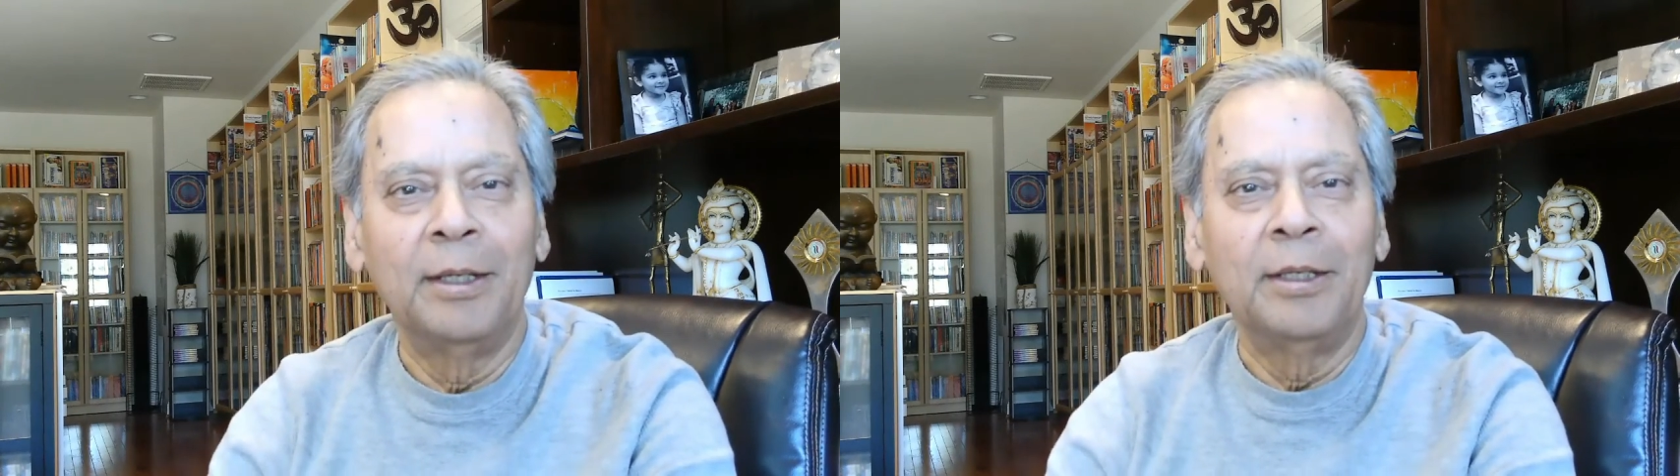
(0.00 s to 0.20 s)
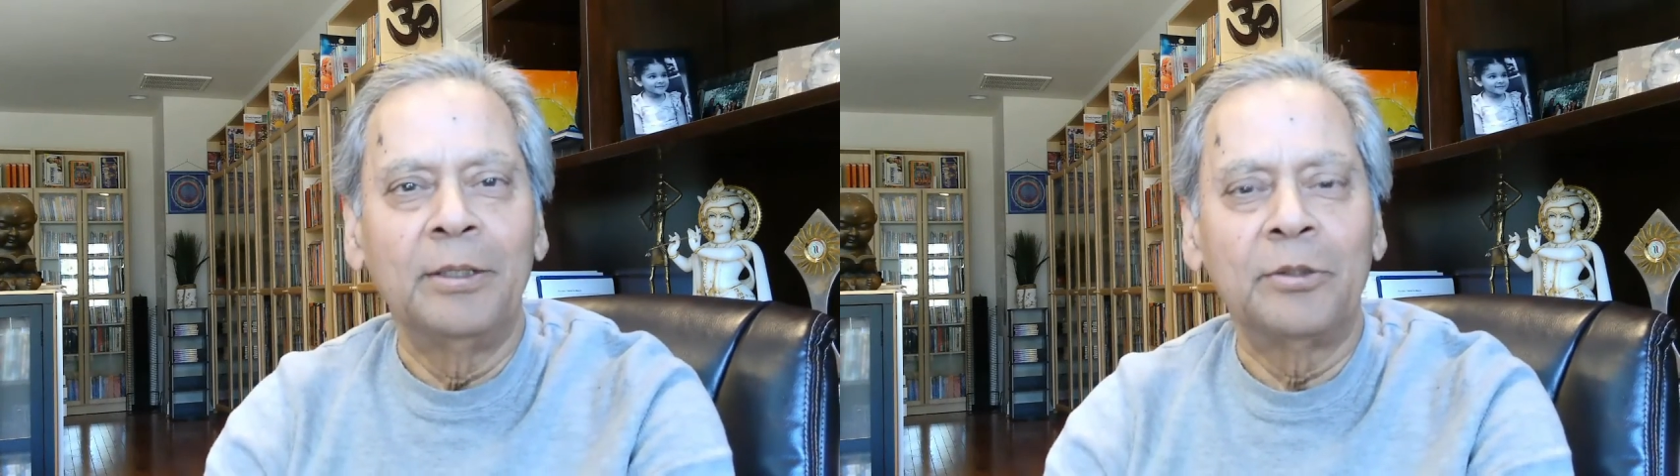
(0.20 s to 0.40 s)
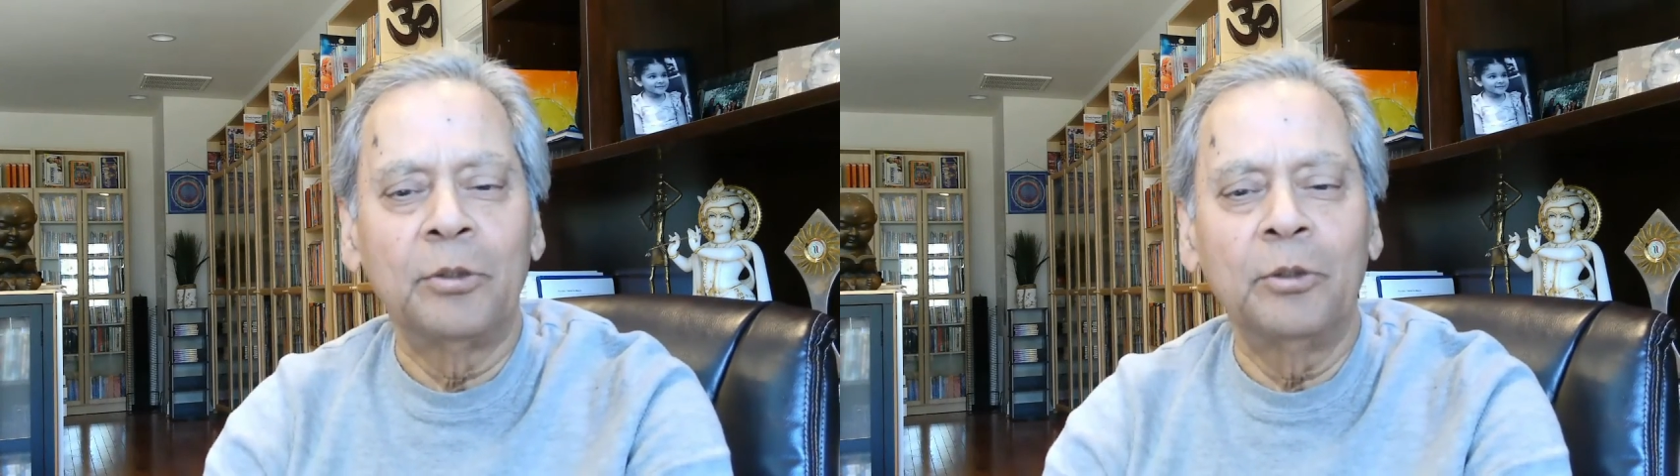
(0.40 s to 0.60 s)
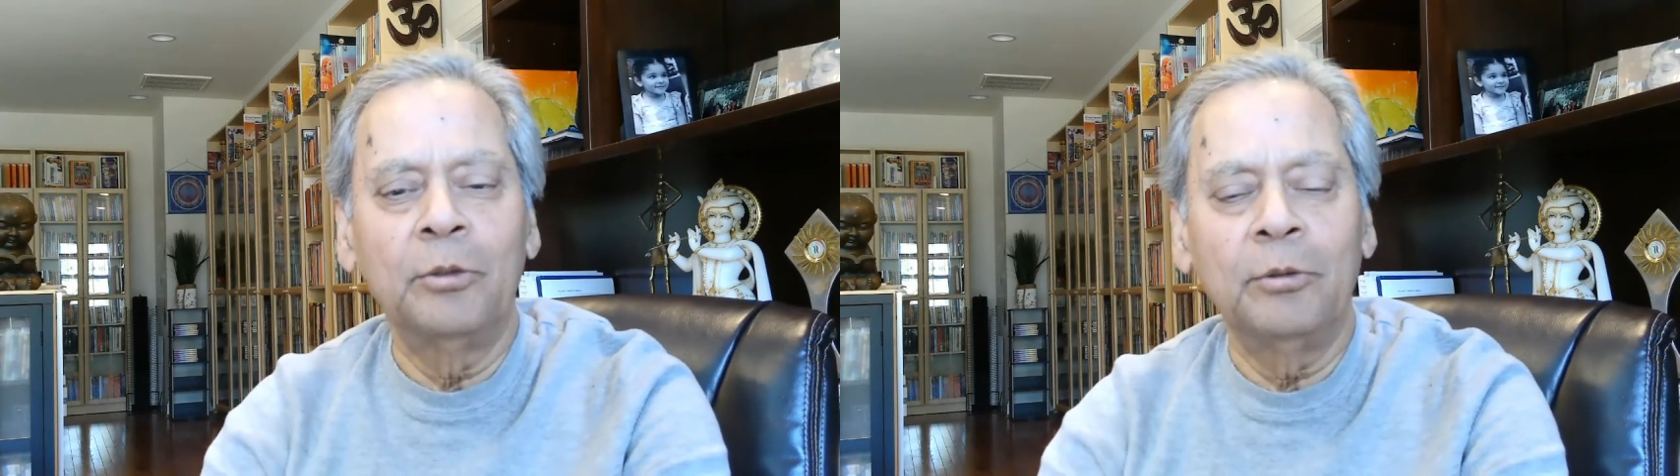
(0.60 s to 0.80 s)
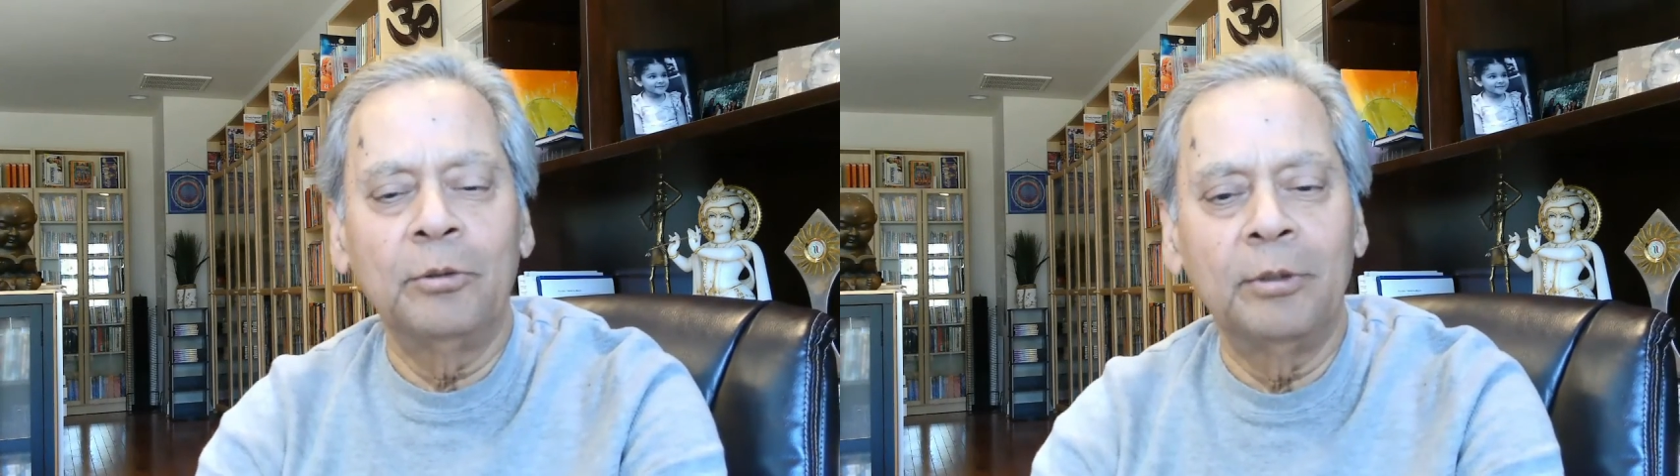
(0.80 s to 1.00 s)

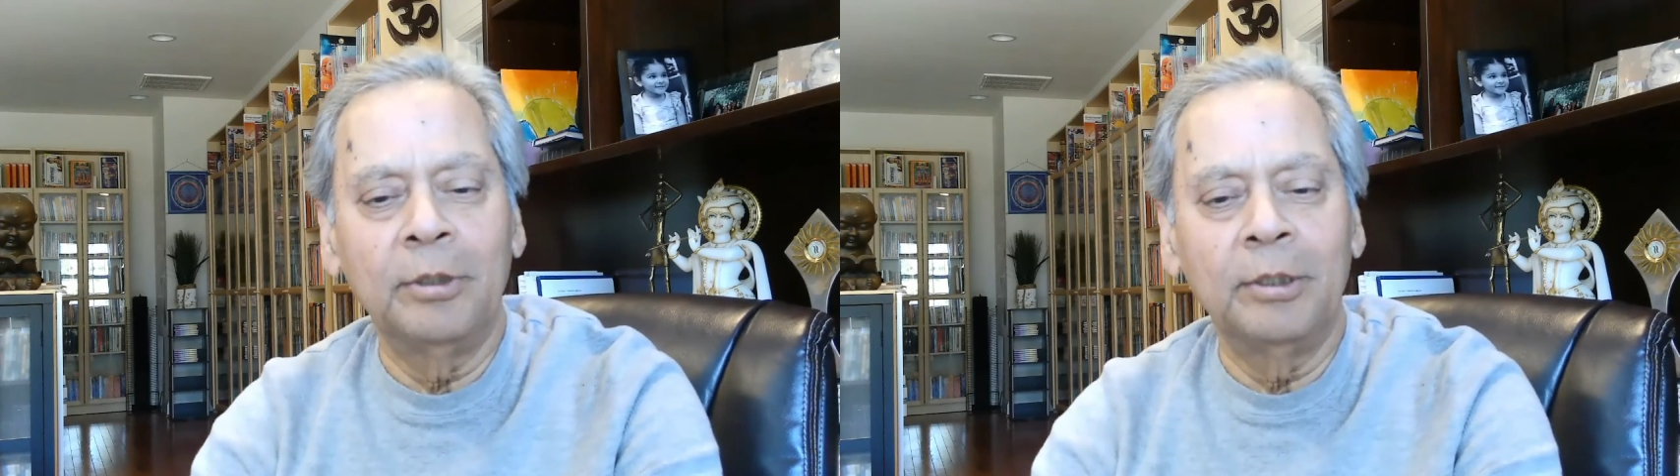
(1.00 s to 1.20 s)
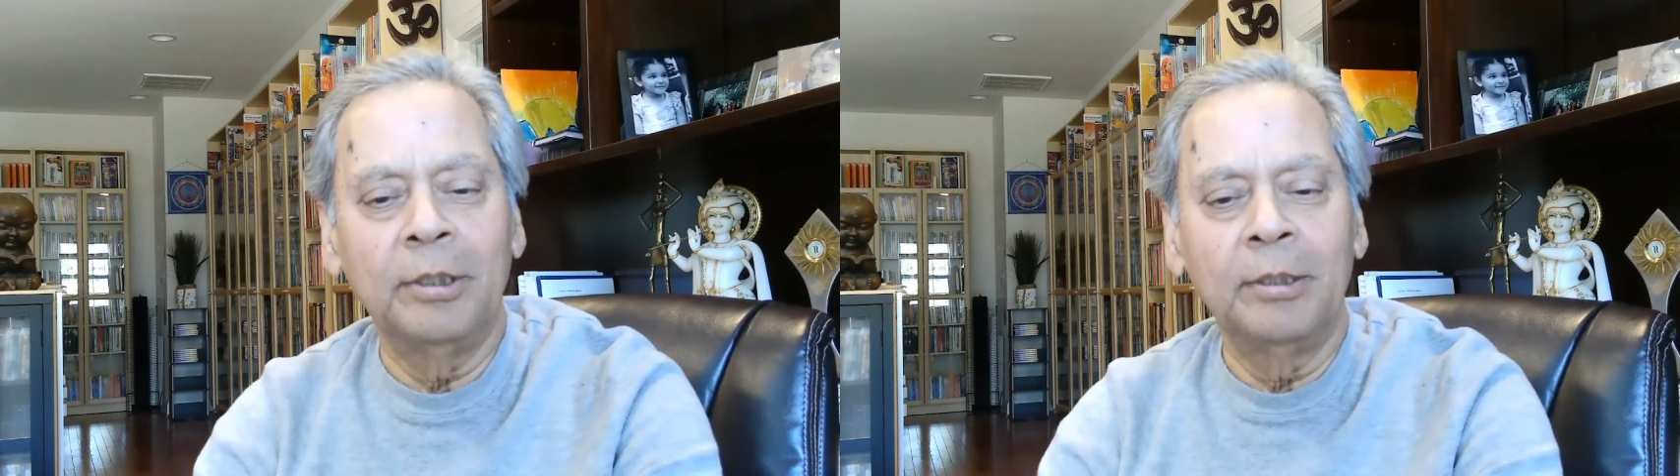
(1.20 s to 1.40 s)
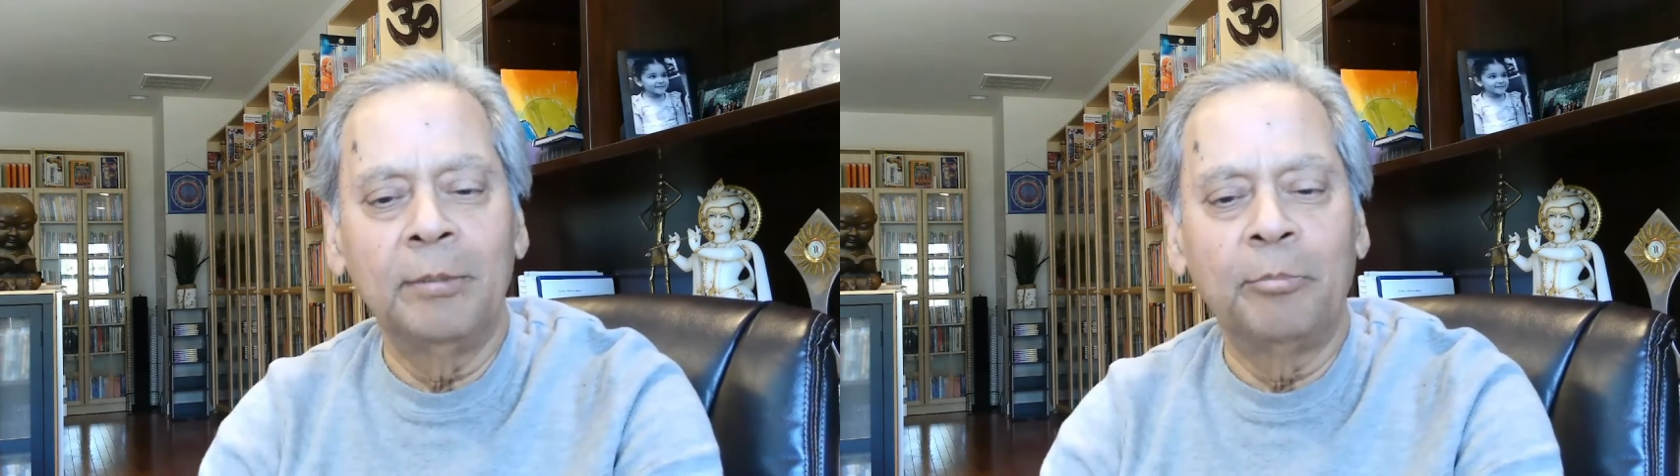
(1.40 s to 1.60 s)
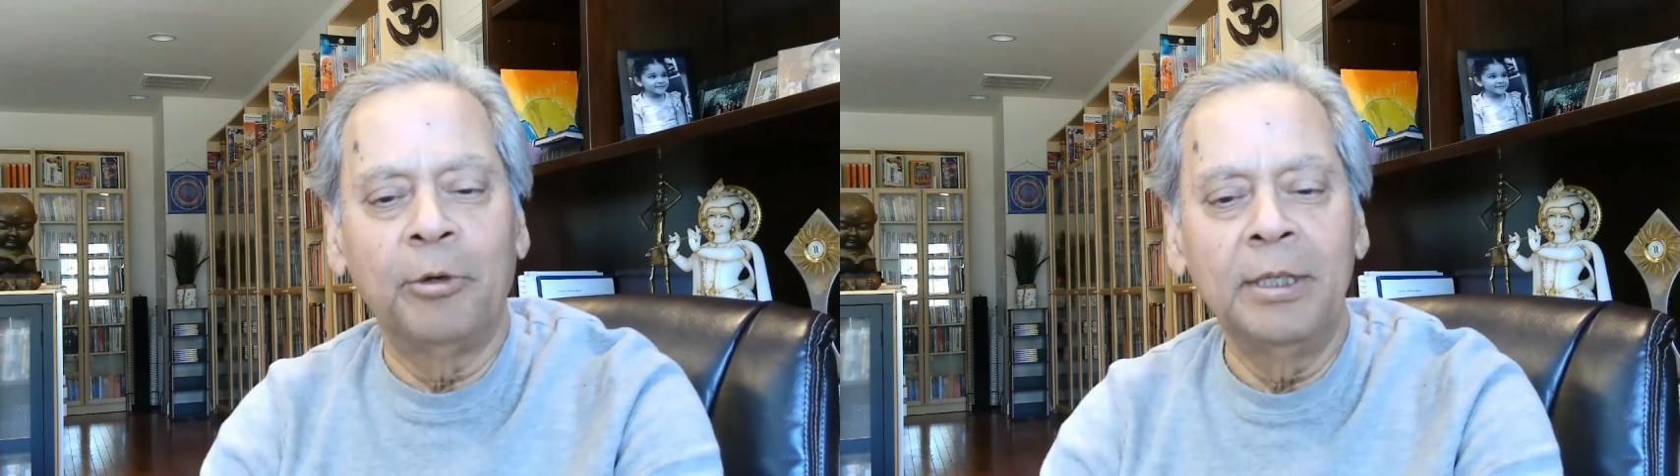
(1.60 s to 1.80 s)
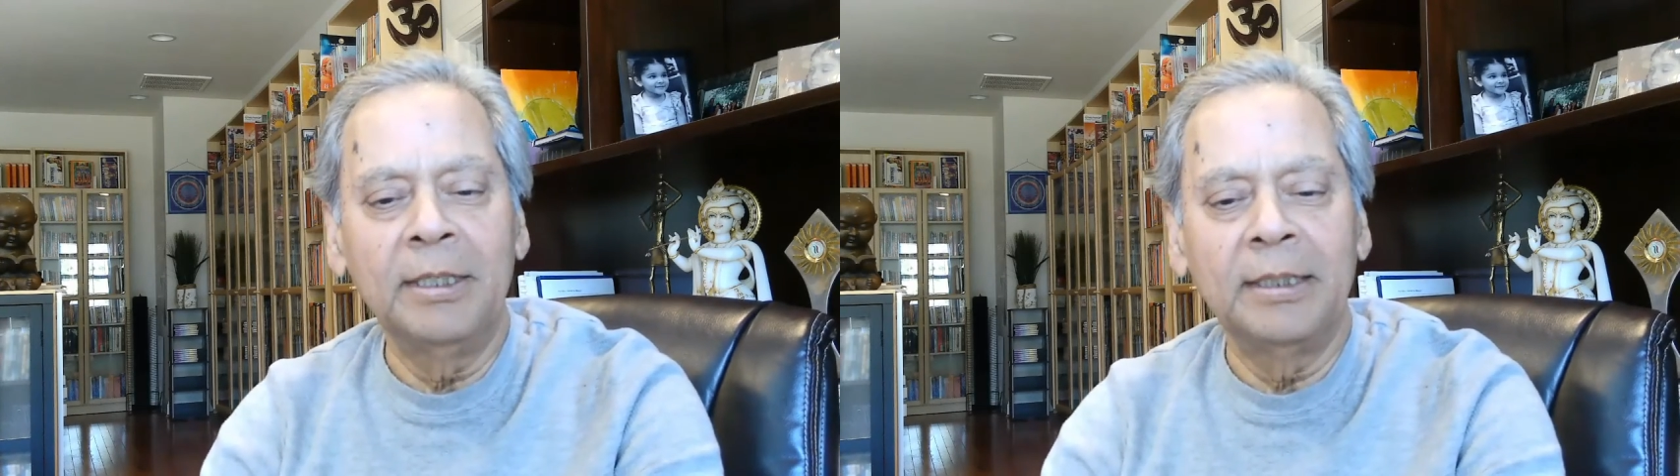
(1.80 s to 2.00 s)
So the point